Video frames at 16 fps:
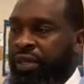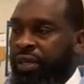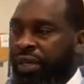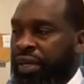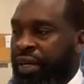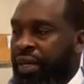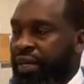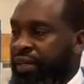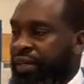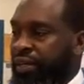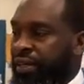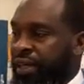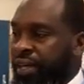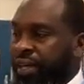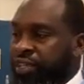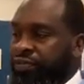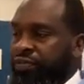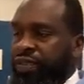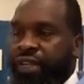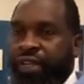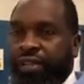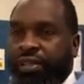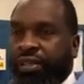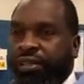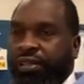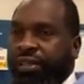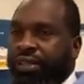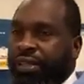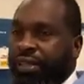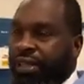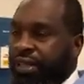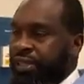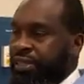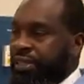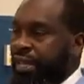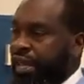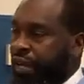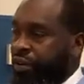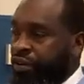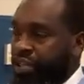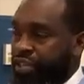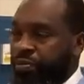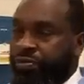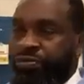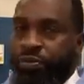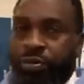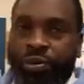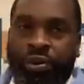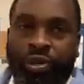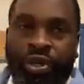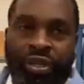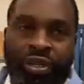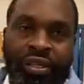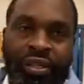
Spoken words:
All right, HVAC is the acronym for